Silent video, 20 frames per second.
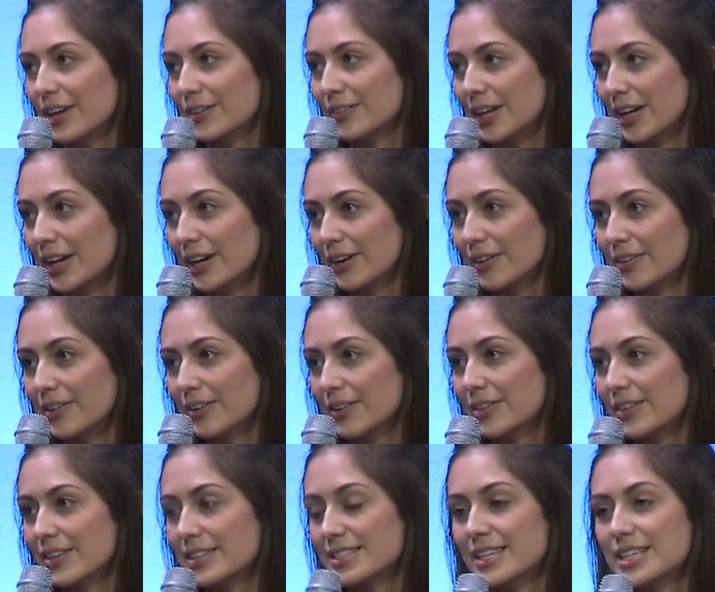around
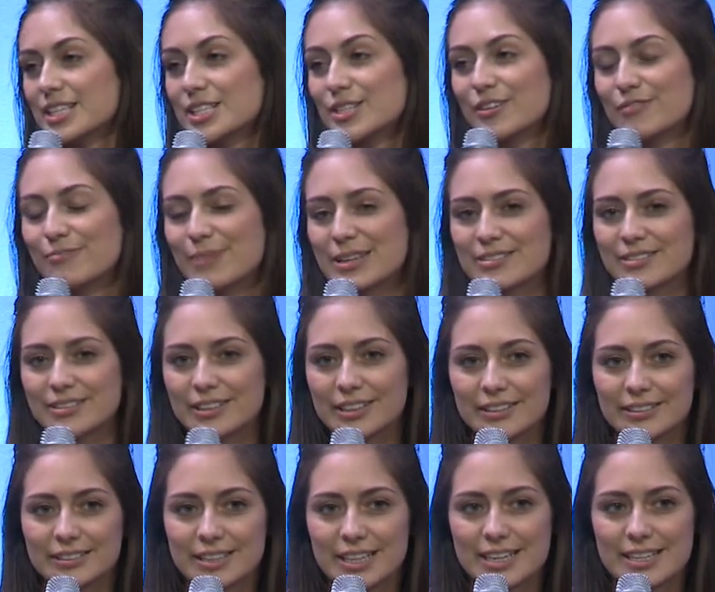this issue of mental
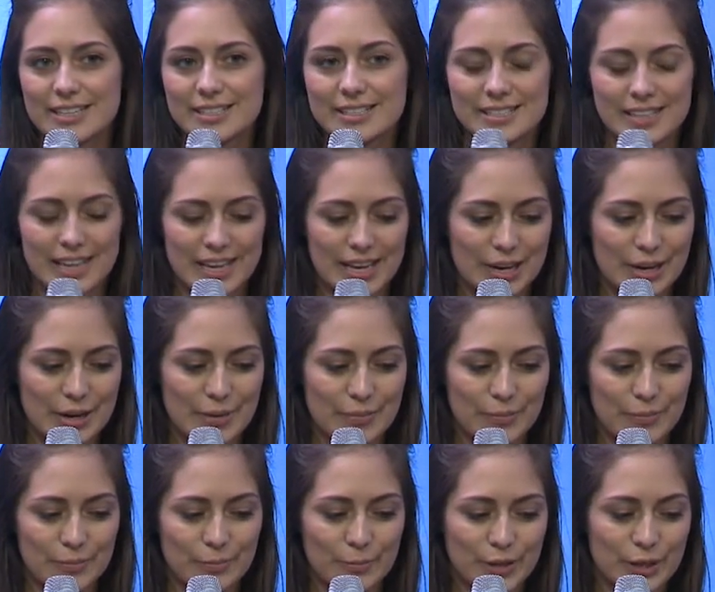illness.
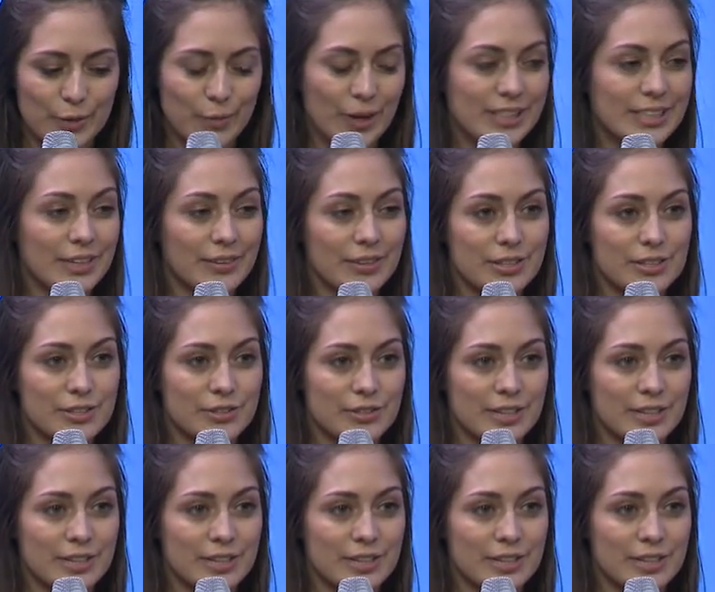When you walk down the